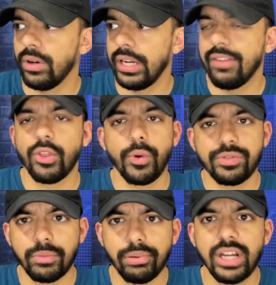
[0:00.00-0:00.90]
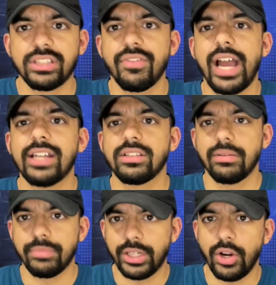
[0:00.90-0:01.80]
even though he's impressive, had
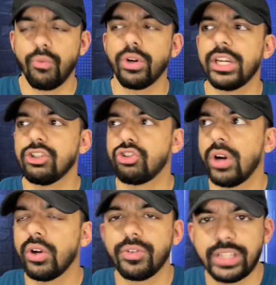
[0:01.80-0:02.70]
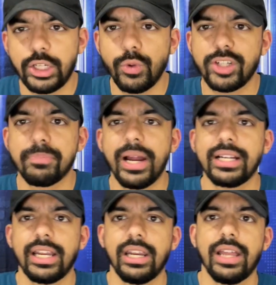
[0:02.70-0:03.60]
some, you know, rookie struggles that you
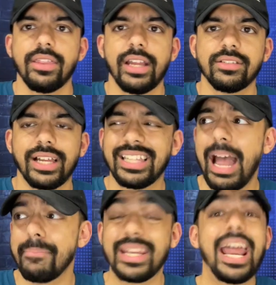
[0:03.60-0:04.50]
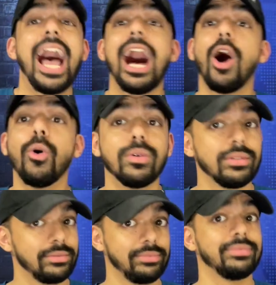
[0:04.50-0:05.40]
expect and, and things like that. But now,
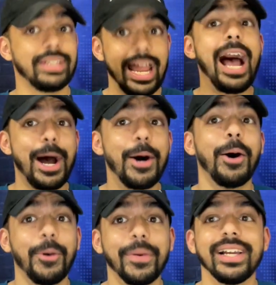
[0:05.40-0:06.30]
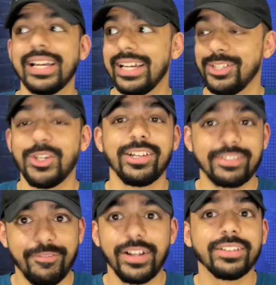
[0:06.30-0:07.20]
now,
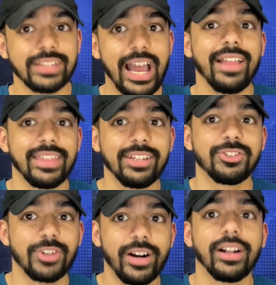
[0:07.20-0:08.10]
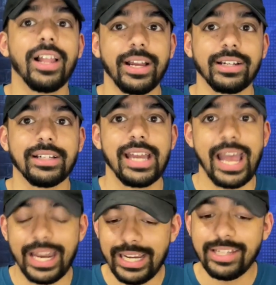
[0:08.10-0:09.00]
Justin Fields, things are starting to click.
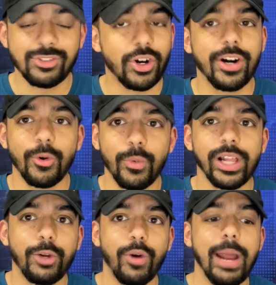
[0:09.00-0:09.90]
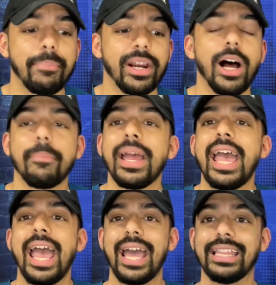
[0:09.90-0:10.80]
And he is starting to really ramp it up
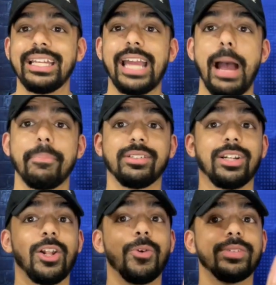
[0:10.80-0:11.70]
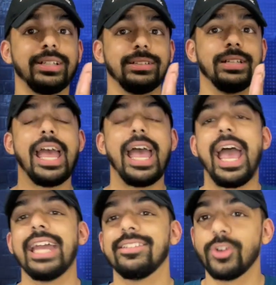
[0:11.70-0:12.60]
and the gap is closing.
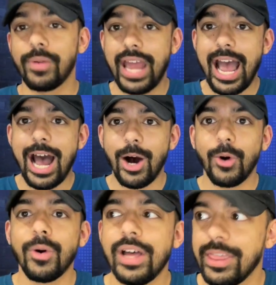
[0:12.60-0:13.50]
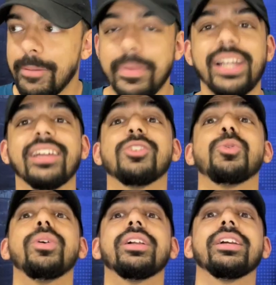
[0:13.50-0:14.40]
And so now the media is
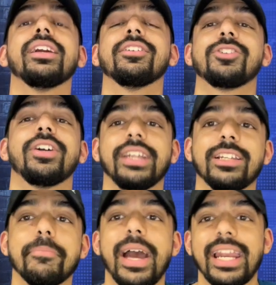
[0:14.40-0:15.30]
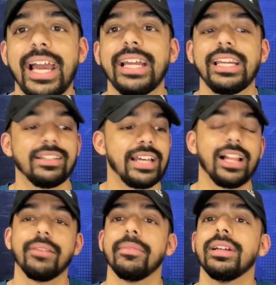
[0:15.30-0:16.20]
really going to start to get to Matt Nagy and tell
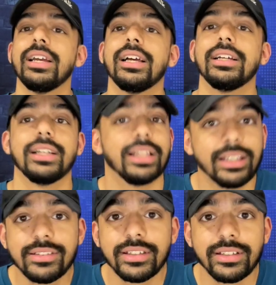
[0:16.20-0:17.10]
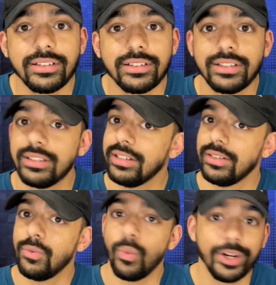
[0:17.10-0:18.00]
him, listen,
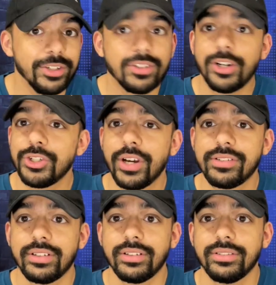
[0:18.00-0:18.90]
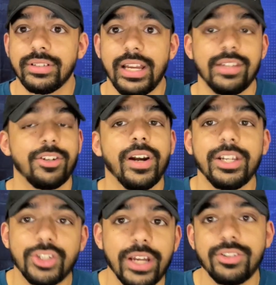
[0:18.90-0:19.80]
when you start Justin, is there any
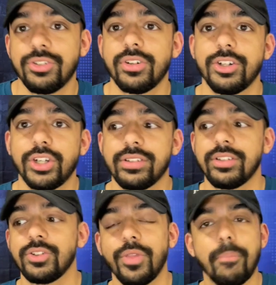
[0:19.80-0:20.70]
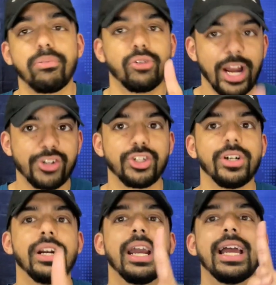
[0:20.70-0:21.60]
chance you start Justin? So the
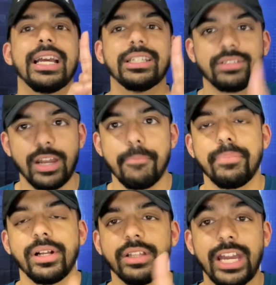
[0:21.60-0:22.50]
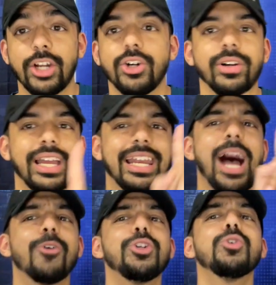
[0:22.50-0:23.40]
pressure is going to build and cook. And
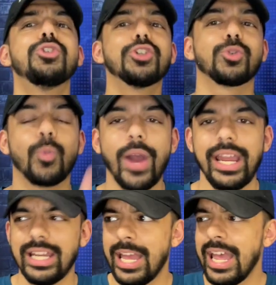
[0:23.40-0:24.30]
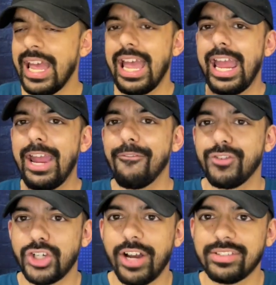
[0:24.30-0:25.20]
now you just wait. If
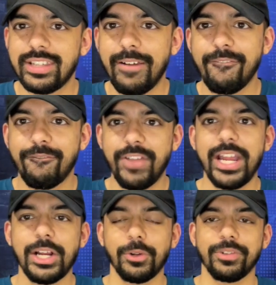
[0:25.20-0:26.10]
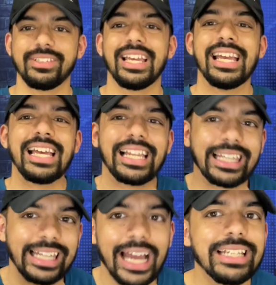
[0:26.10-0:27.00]
Justin Fields
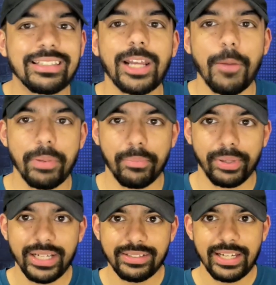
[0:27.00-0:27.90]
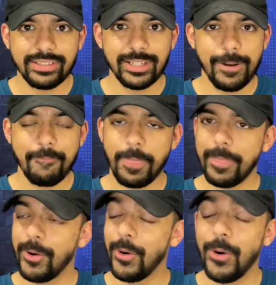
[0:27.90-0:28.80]
lights it up in preseason,
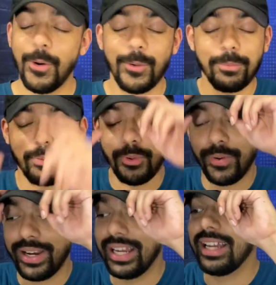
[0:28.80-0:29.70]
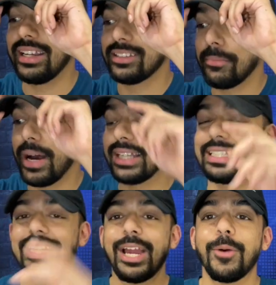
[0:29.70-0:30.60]
oh boy, it is about to
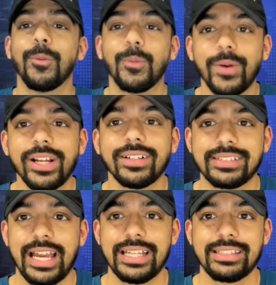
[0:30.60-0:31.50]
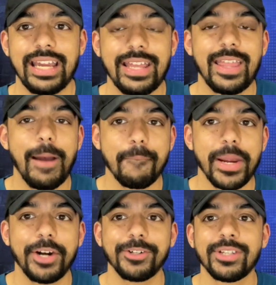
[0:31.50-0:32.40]
get real tense in that
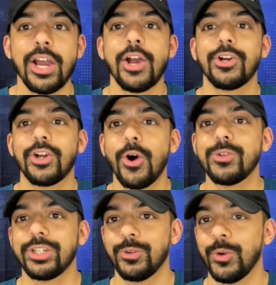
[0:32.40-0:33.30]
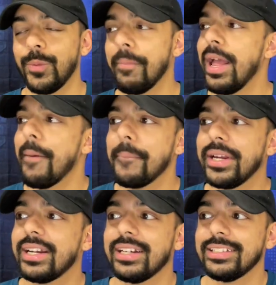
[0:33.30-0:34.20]
Bears coaching room
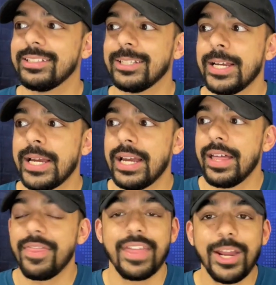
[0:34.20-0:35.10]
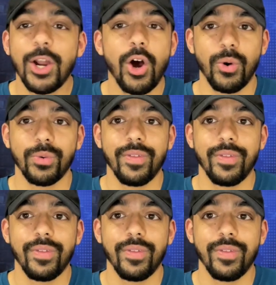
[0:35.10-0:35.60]
because they know